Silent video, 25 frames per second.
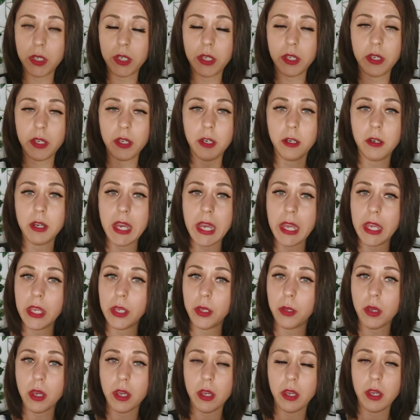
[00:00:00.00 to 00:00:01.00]

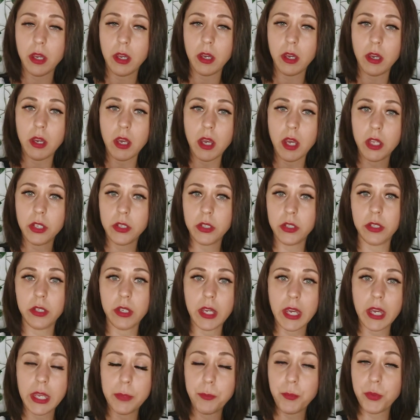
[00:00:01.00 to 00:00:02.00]

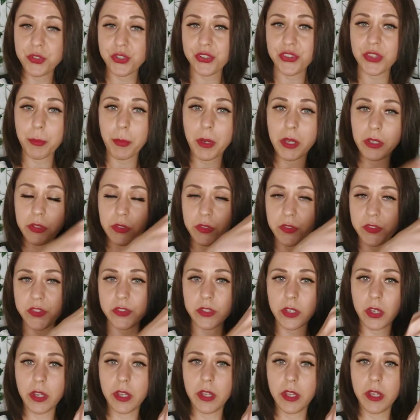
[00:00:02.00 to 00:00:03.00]
I pushed the
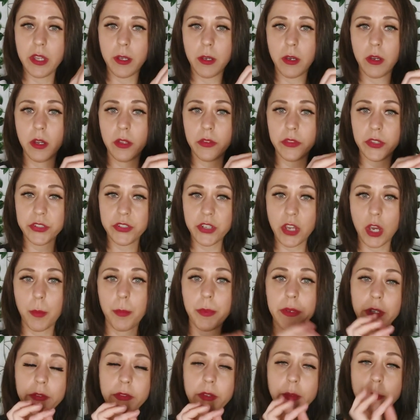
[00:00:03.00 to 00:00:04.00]
buttons on the
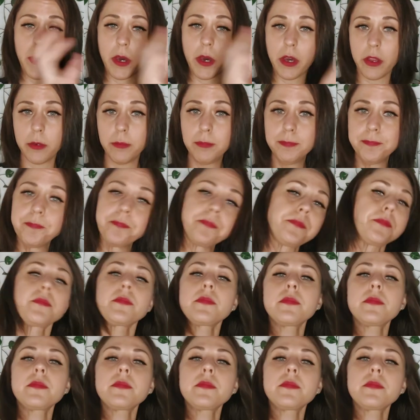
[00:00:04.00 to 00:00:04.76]
top and on the bottom.